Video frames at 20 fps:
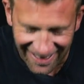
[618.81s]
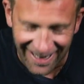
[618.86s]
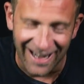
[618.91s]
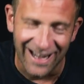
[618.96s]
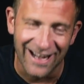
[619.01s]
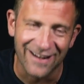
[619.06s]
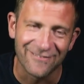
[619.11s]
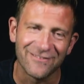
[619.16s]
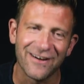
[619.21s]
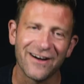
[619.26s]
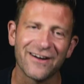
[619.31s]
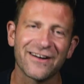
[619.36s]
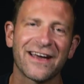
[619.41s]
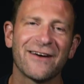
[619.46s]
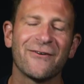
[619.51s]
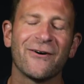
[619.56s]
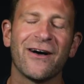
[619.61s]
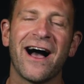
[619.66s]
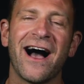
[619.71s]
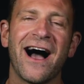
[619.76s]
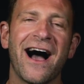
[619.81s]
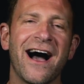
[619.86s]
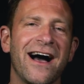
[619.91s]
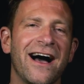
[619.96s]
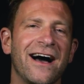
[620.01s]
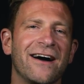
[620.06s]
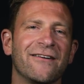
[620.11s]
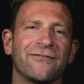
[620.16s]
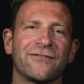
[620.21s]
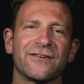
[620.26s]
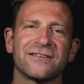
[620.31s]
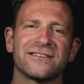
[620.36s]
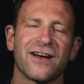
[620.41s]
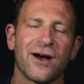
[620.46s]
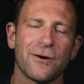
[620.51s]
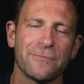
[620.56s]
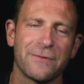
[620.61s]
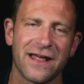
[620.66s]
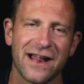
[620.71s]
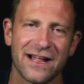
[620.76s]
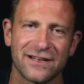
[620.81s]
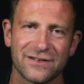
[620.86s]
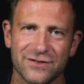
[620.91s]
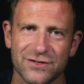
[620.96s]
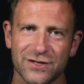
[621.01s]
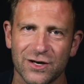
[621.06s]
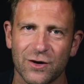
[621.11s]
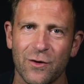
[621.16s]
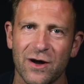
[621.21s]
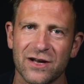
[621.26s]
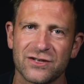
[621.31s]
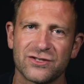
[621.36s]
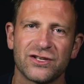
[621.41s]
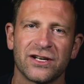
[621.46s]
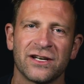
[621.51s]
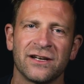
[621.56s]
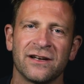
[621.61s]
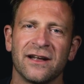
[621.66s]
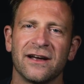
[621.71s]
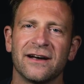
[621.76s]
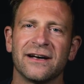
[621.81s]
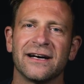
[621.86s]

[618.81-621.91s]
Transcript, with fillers: um, okay, well, Fritz, I hope that answers your question.